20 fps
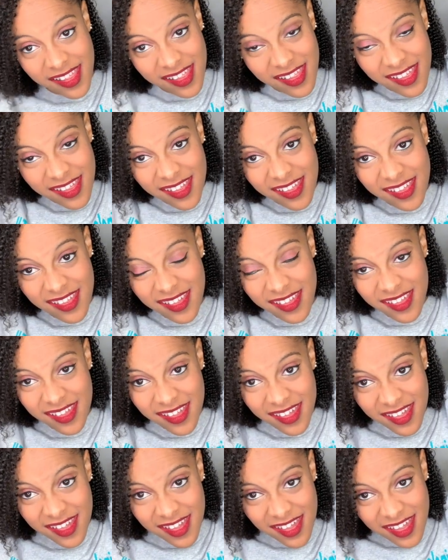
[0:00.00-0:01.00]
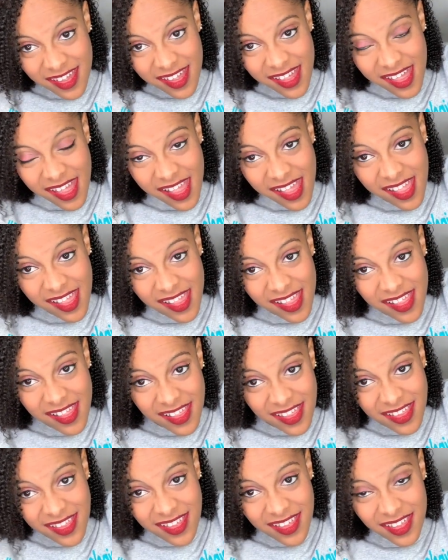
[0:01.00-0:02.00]
flaxseed gel to
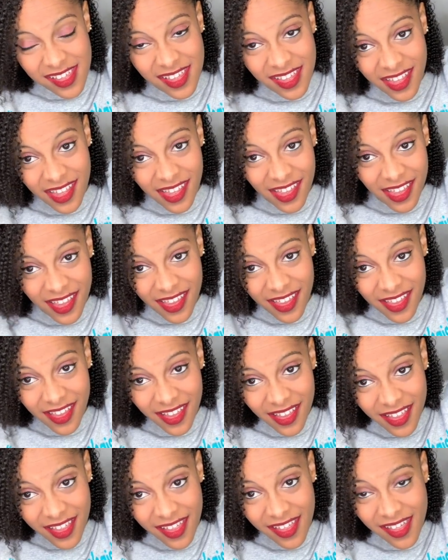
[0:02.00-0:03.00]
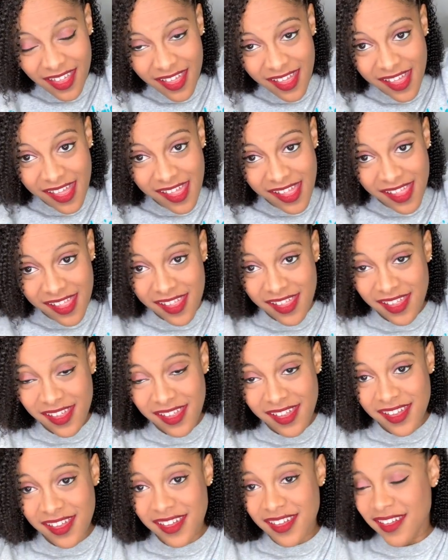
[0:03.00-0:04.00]
blend my natural hair
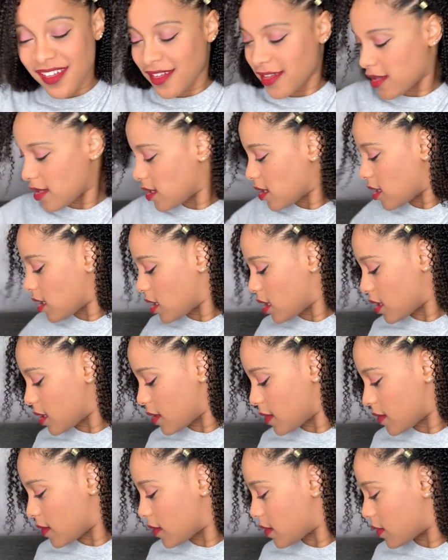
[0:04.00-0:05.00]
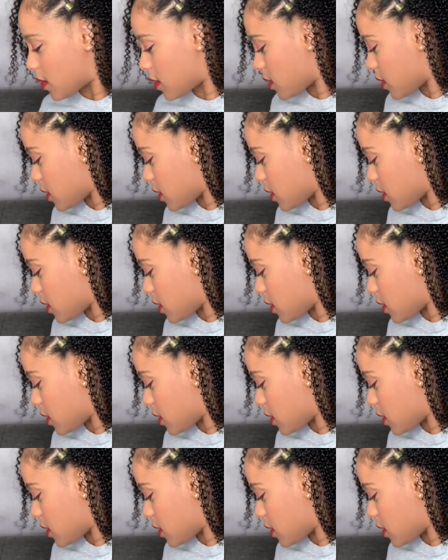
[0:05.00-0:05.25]
with the clip-ins.